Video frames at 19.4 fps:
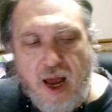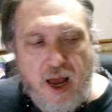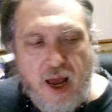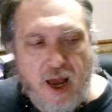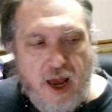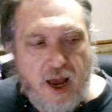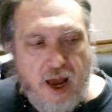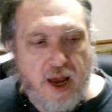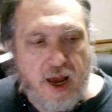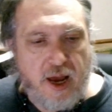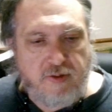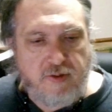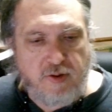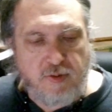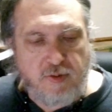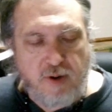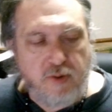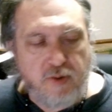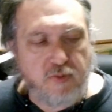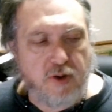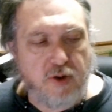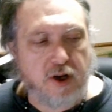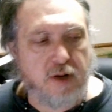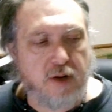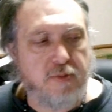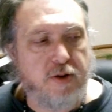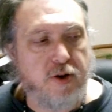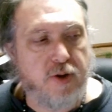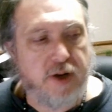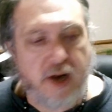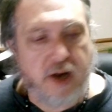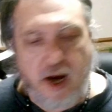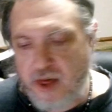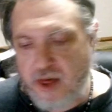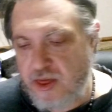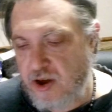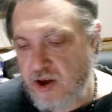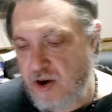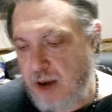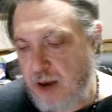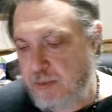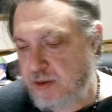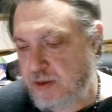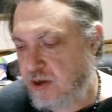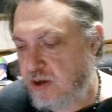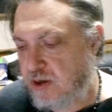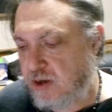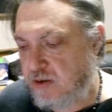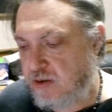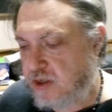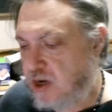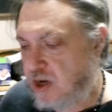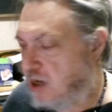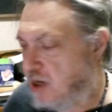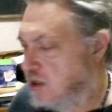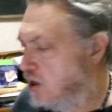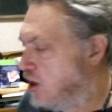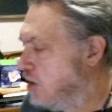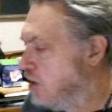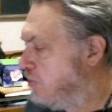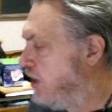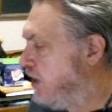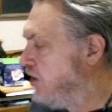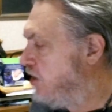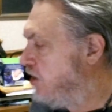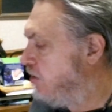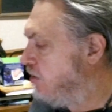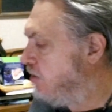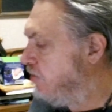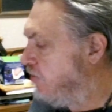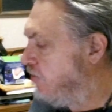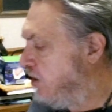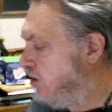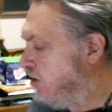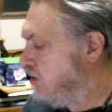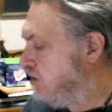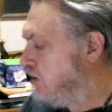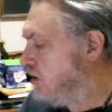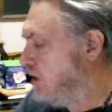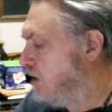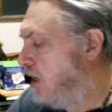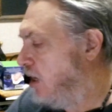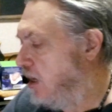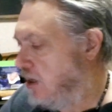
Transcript: Hey everyone, welcome to another episode of Scott's RPG Reviews.